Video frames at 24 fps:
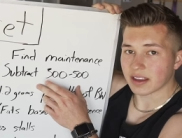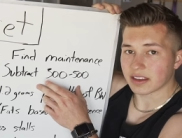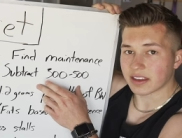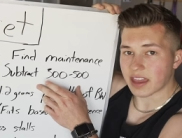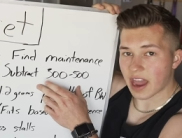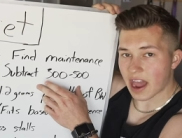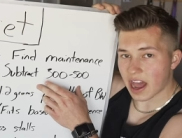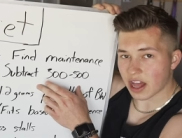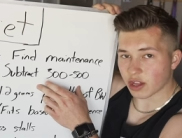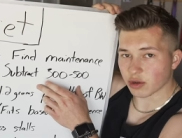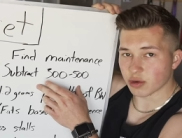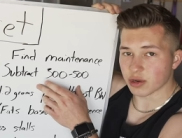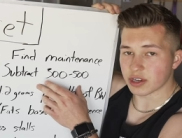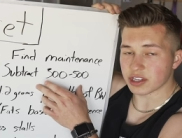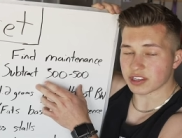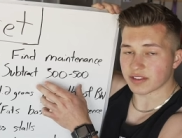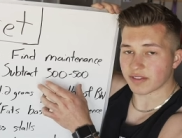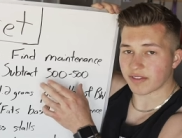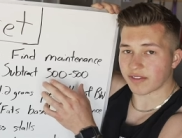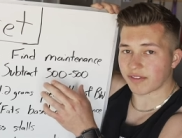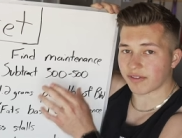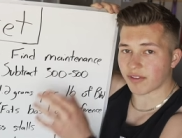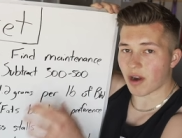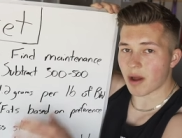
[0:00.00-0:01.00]
calories
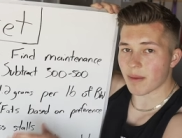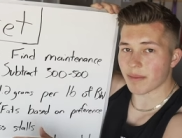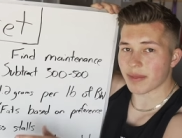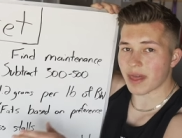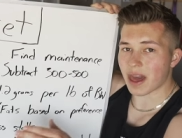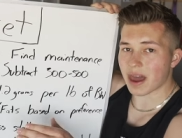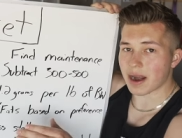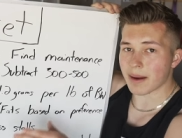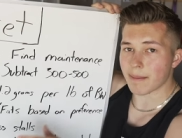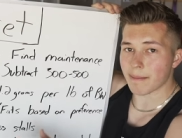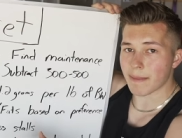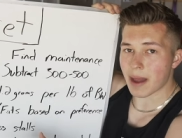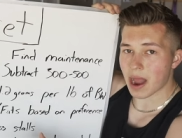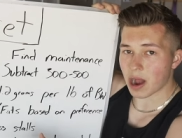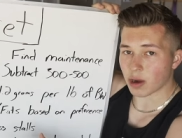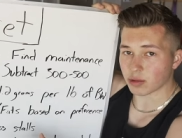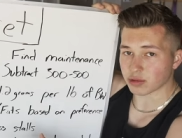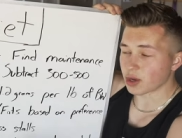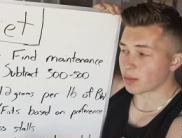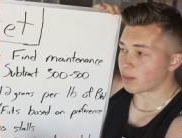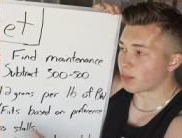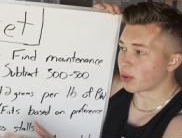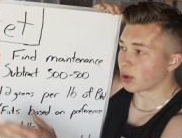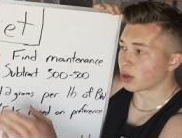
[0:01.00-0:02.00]
from that amount
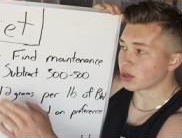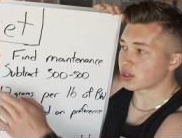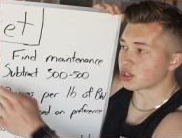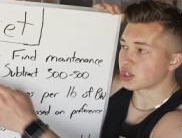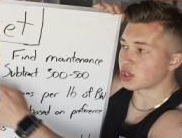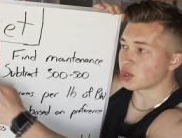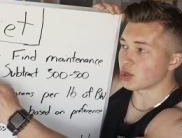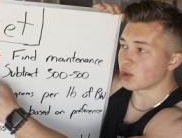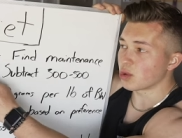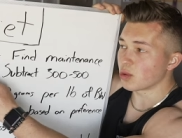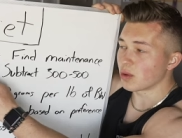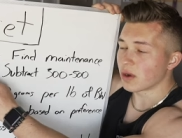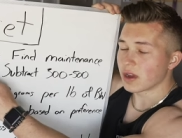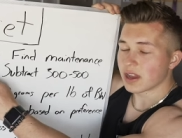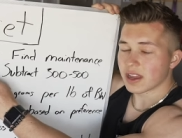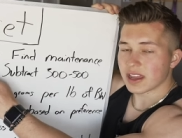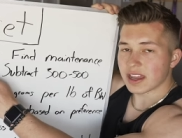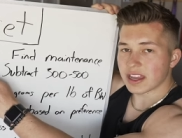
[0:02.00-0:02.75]
to put you